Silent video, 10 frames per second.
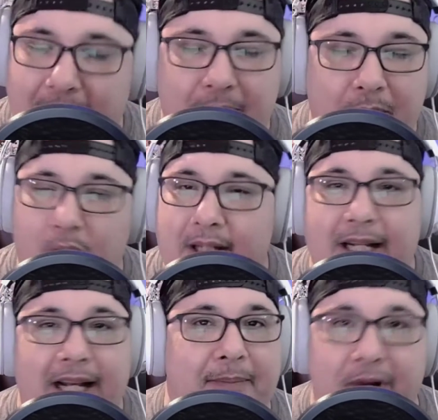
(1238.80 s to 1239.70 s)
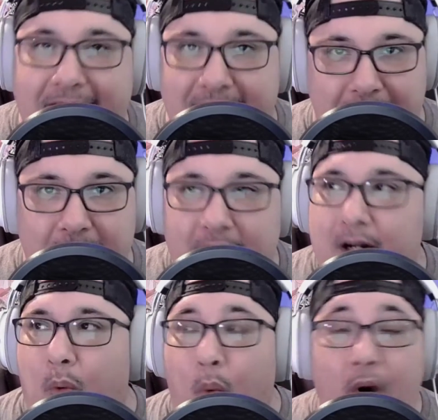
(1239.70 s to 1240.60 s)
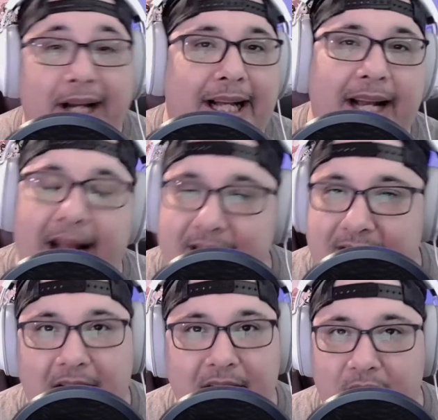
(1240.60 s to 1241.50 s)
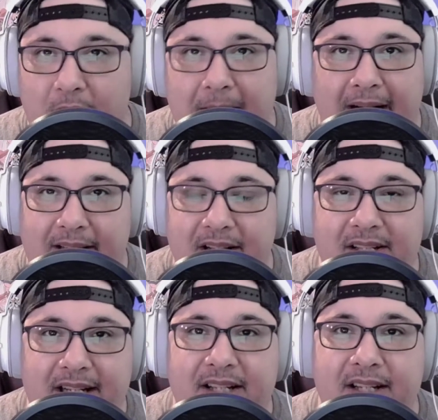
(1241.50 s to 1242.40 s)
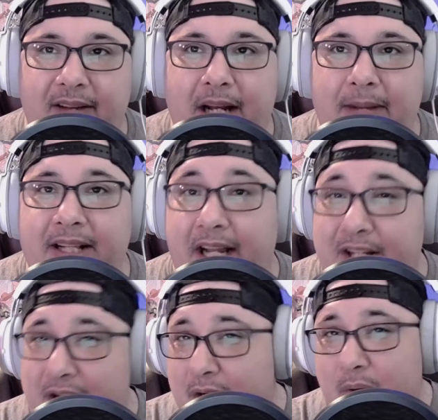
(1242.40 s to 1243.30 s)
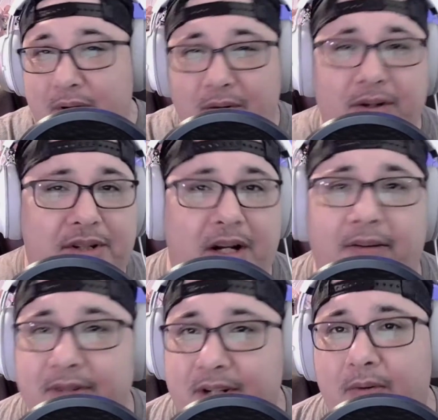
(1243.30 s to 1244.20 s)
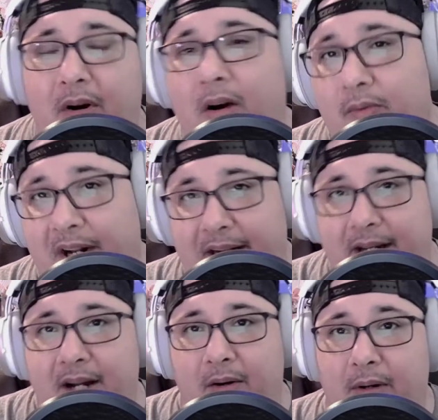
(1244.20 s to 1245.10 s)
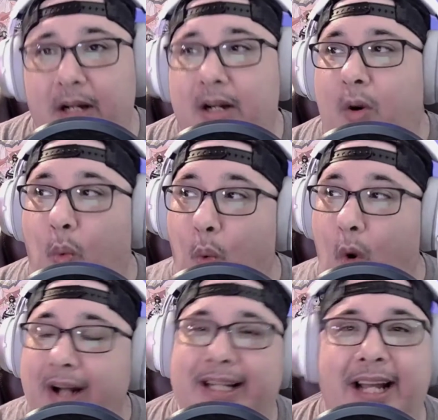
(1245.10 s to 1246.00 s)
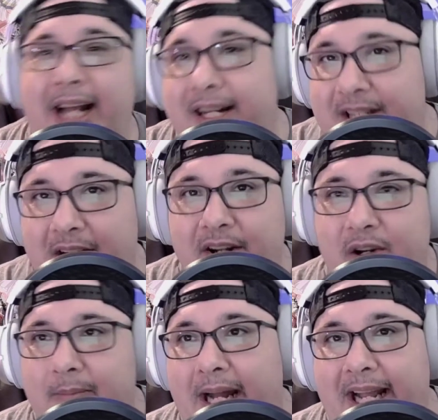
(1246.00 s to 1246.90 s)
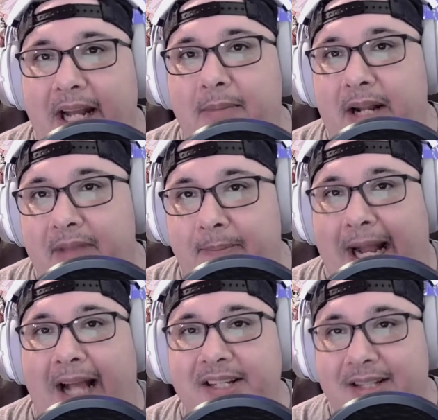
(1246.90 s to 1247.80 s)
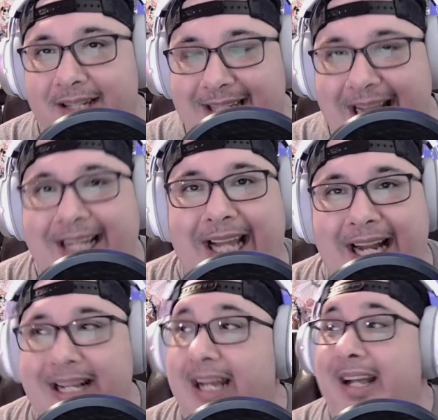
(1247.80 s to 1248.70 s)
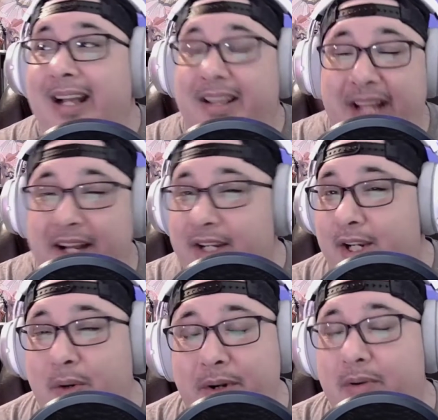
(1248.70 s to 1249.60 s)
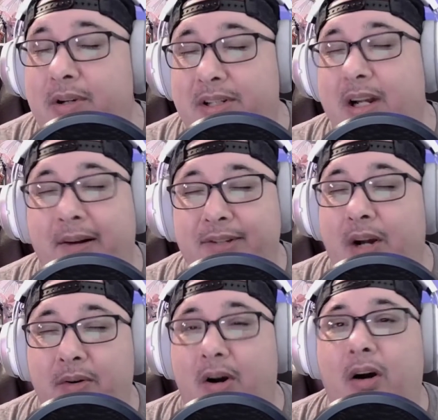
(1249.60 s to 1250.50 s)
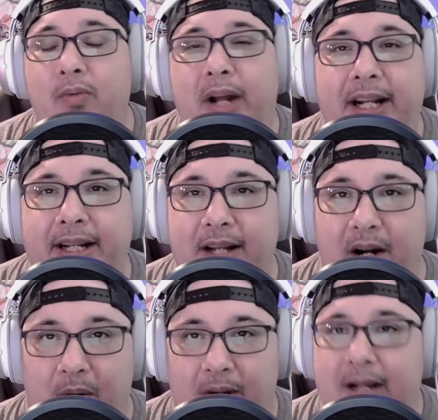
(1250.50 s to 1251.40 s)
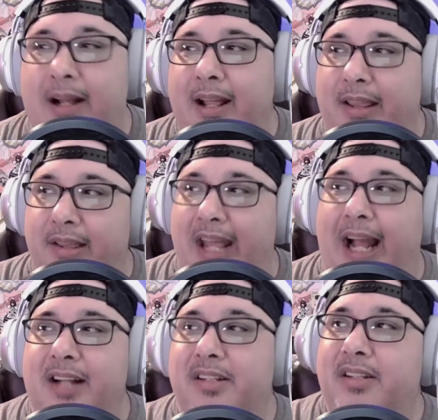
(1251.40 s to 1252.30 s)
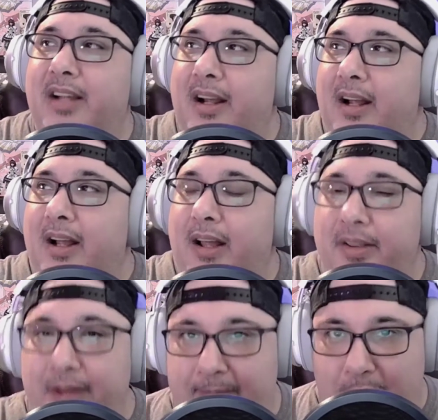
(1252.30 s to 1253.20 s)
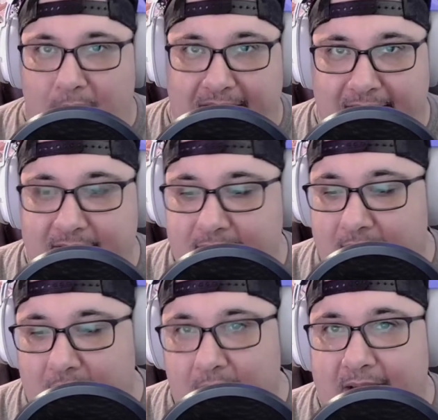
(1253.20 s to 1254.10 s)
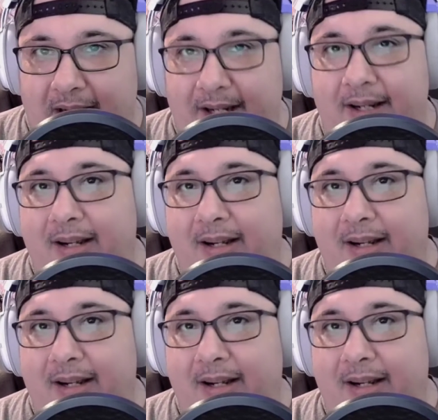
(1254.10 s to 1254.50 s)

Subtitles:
what can I bring you? What can I tell you about this season of anime that you yourself don't already know? What can I tell you about anime of the past decade that you yourself don't already know? That's the point, okay?